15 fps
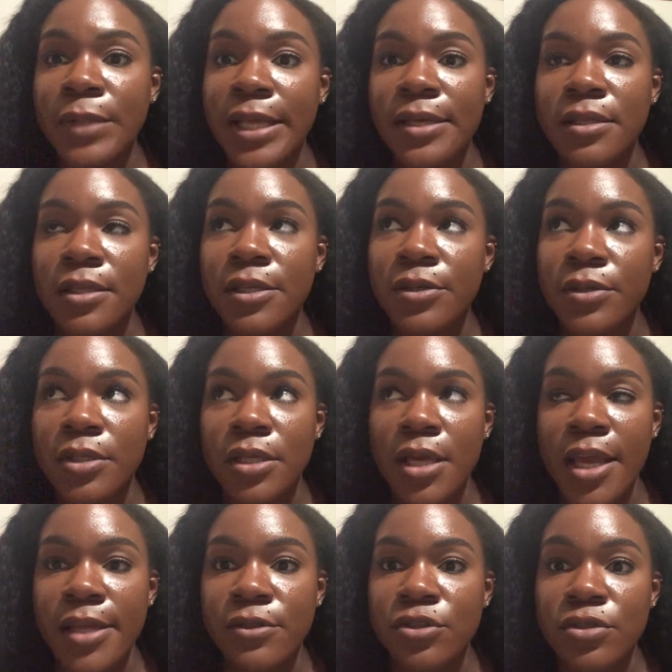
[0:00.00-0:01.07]
like, literally
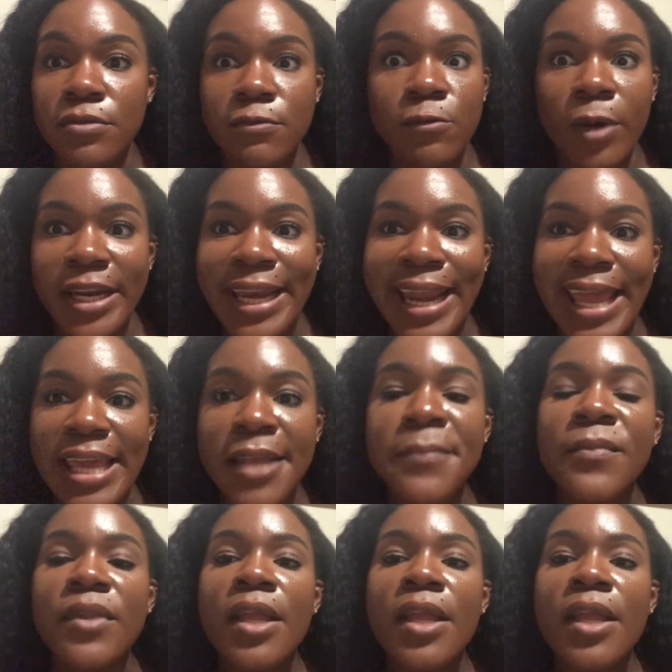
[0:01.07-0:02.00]
in one day.